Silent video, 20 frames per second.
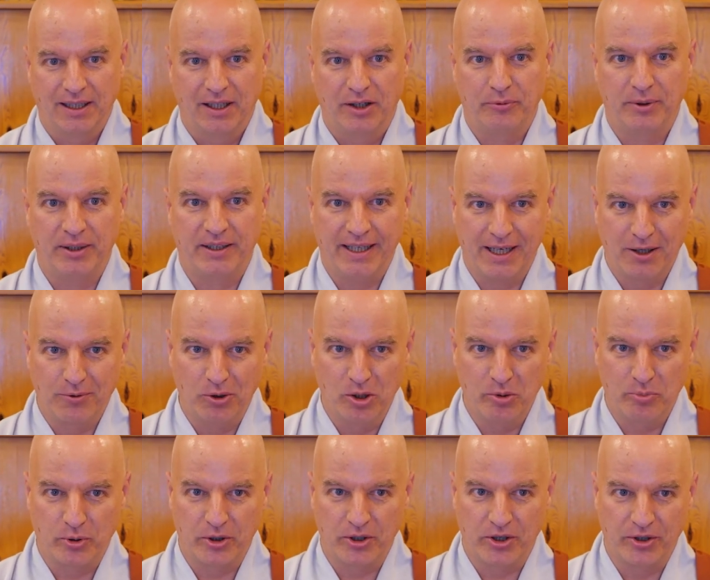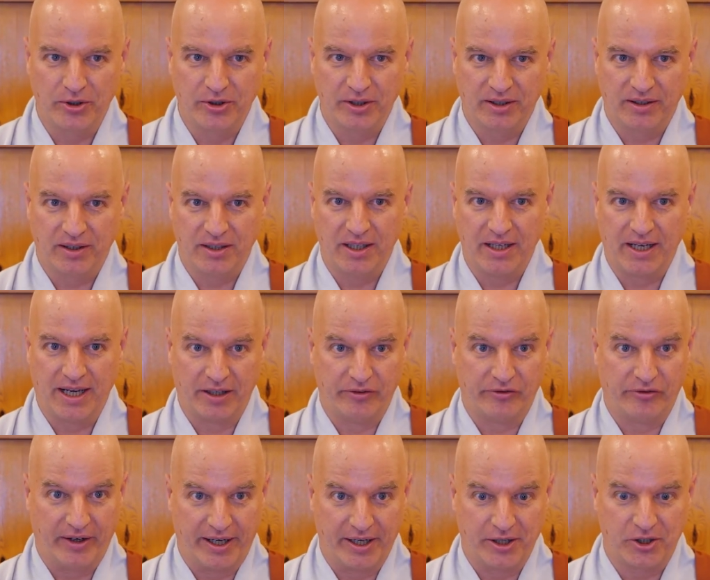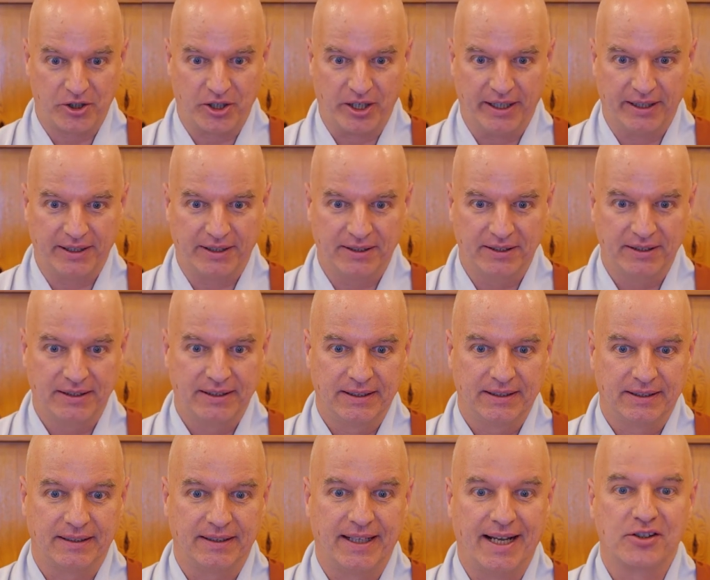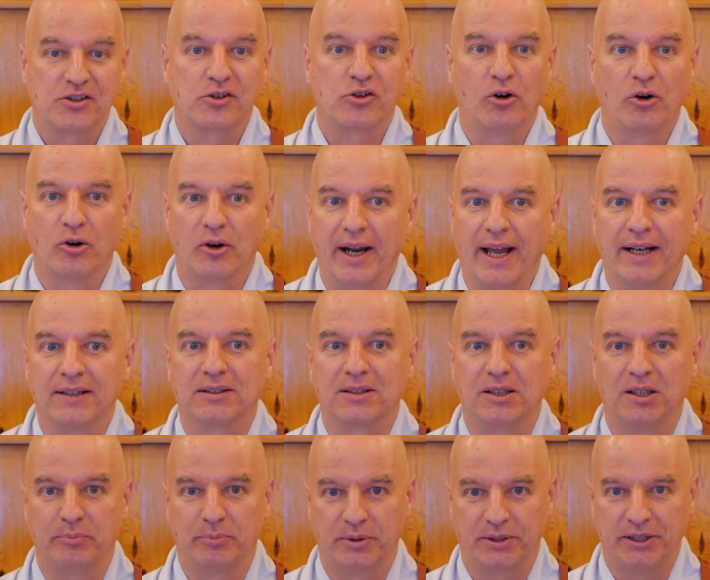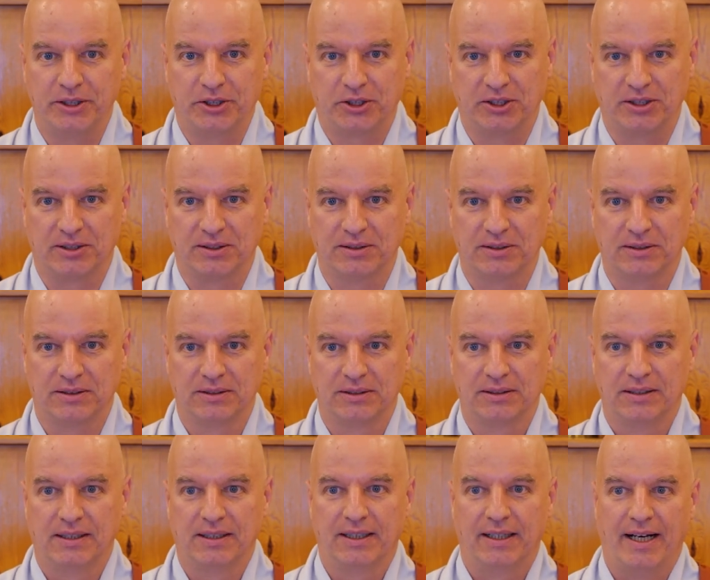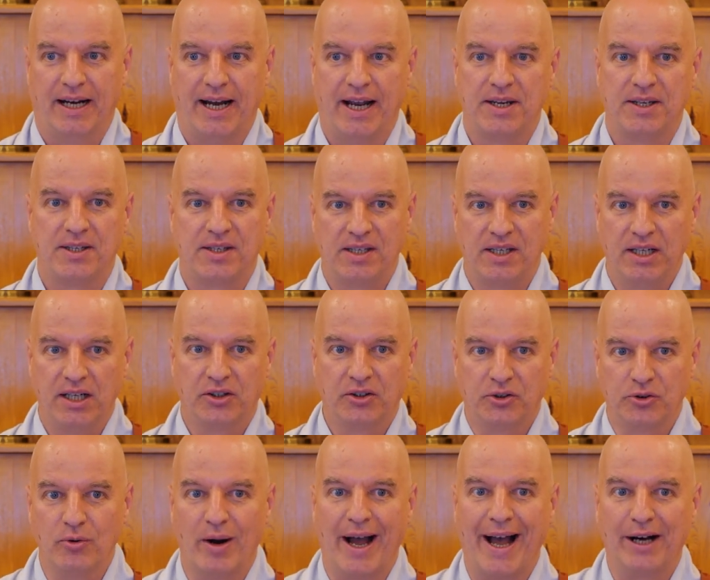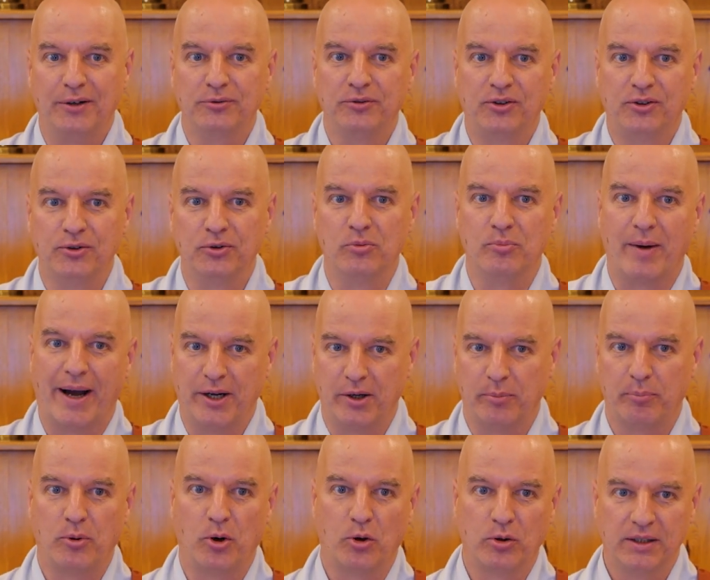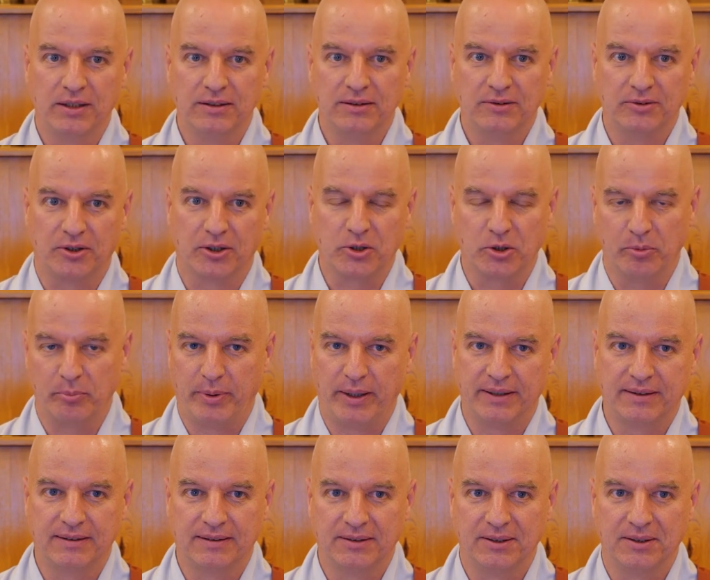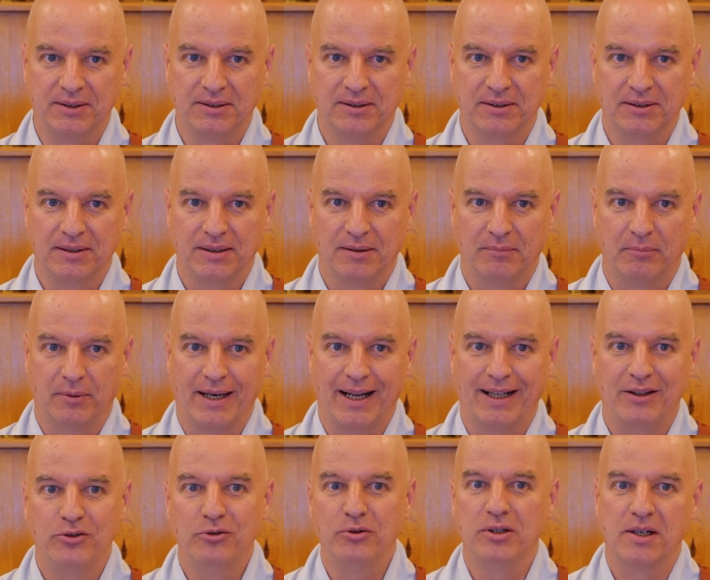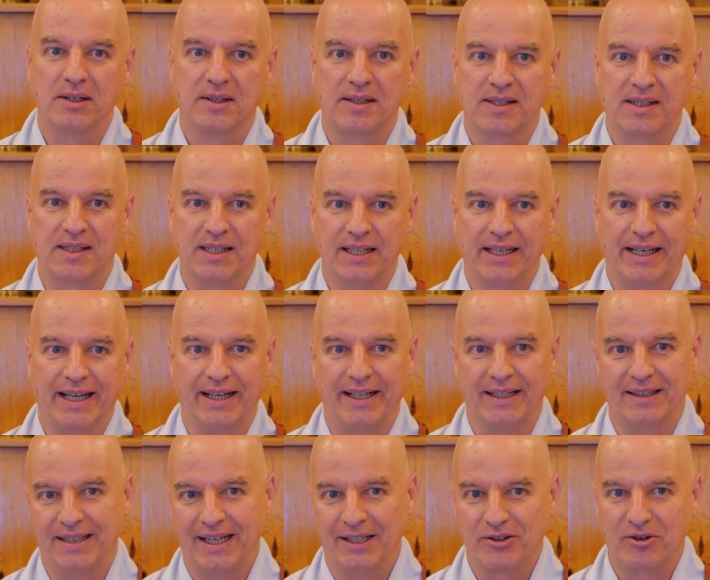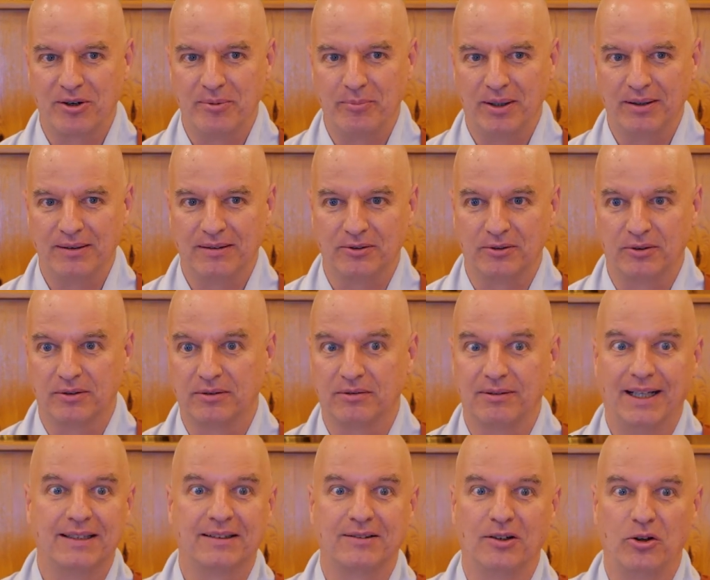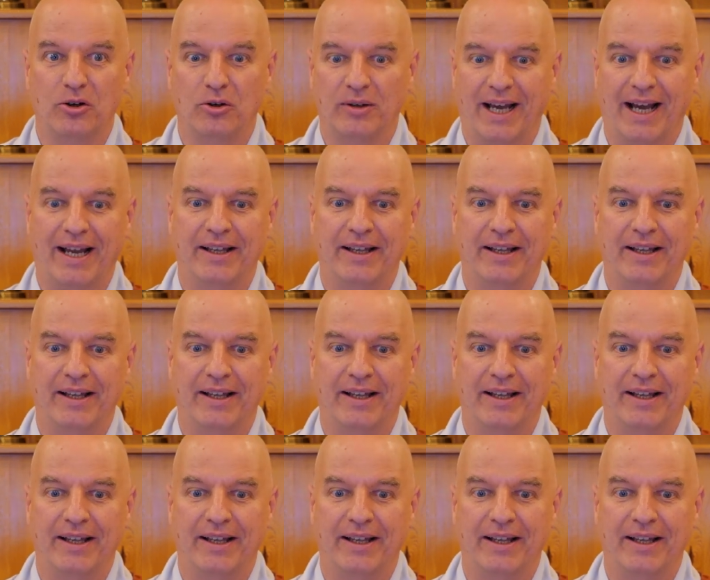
with equal opportunity and fair share, that's correct competition. I seek to outdo my opponent or competitor, but I do not seek any detriment or let alone